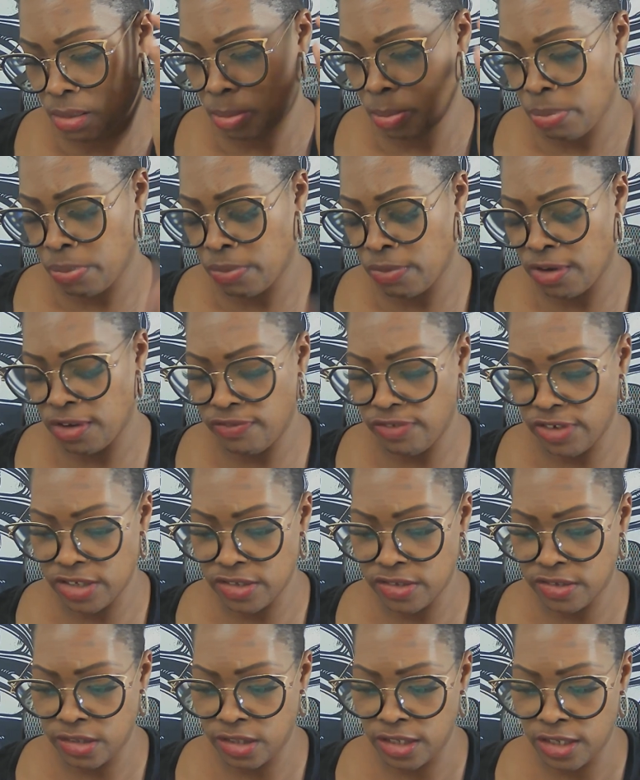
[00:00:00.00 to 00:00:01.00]

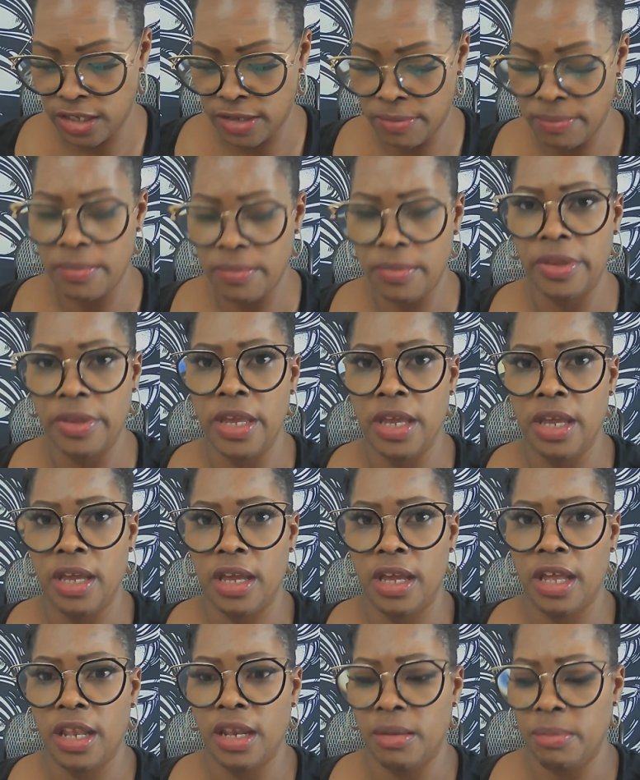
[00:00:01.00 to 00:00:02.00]
previously.
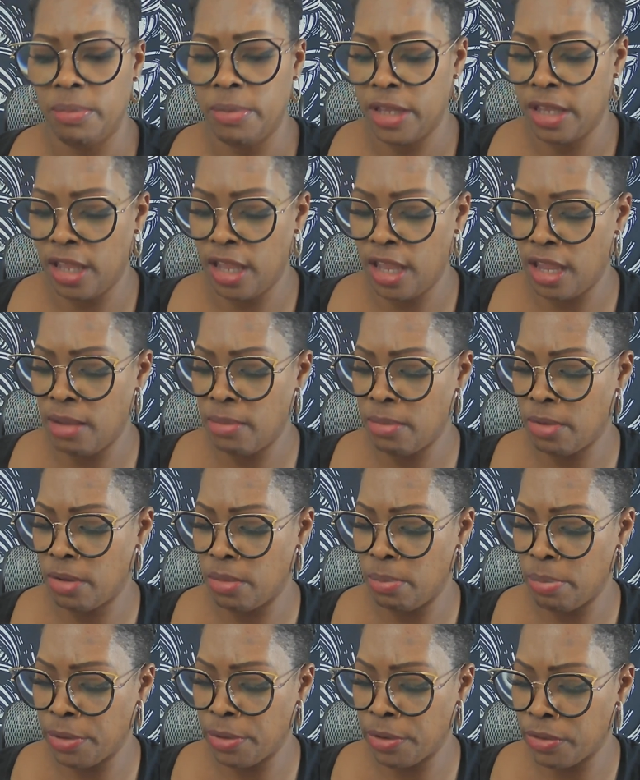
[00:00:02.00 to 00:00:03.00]
And it became a
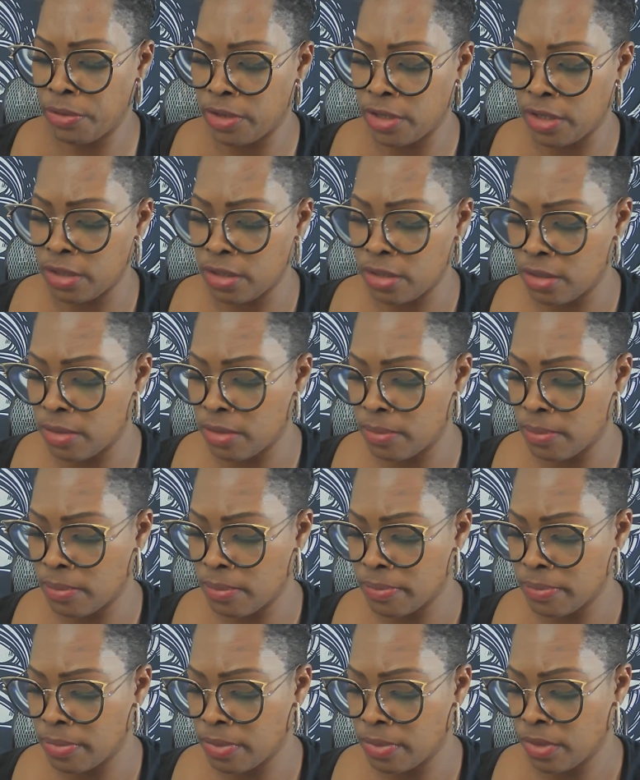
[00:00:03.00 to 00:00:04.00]
burden.
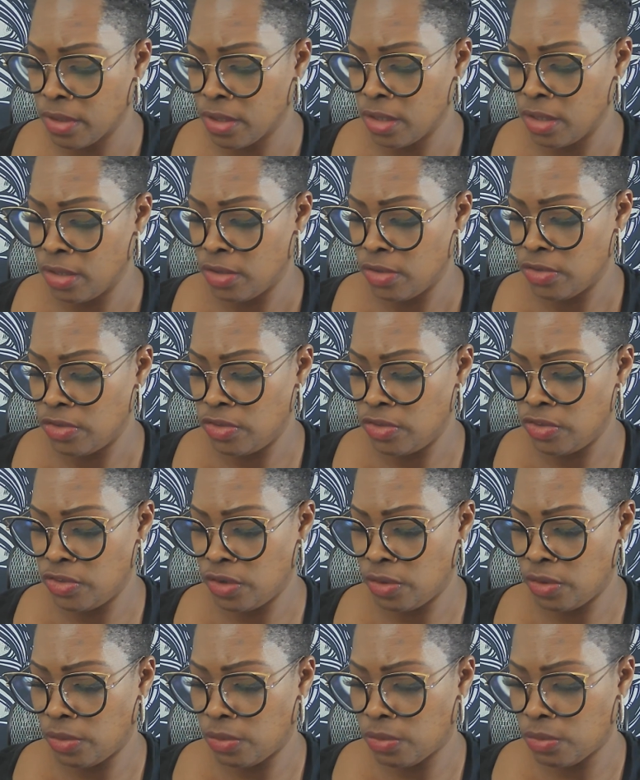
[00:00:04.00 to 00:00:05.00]

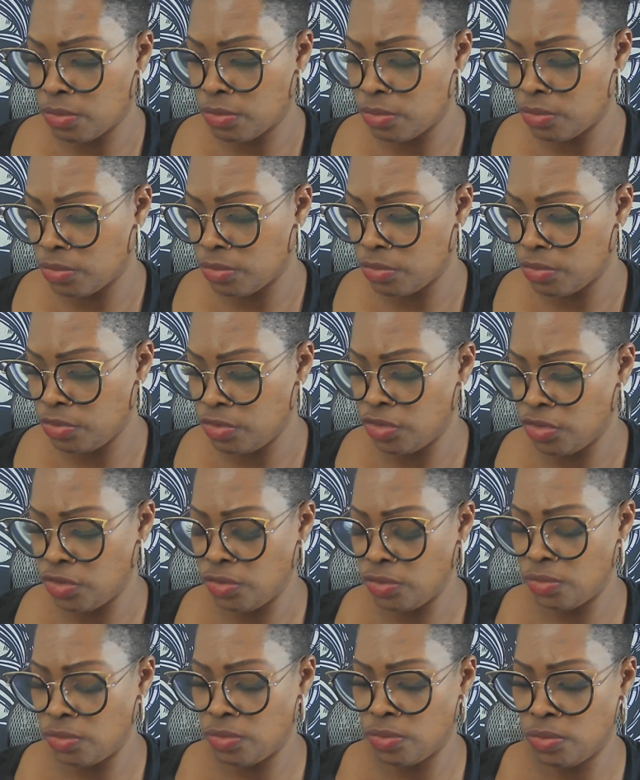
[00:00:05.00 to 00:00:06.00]
So
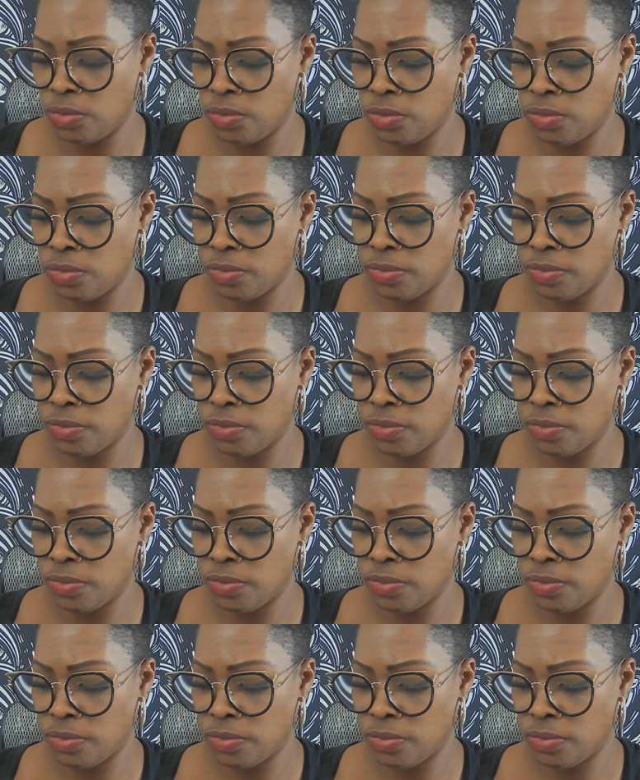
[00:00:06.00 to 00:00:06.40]
to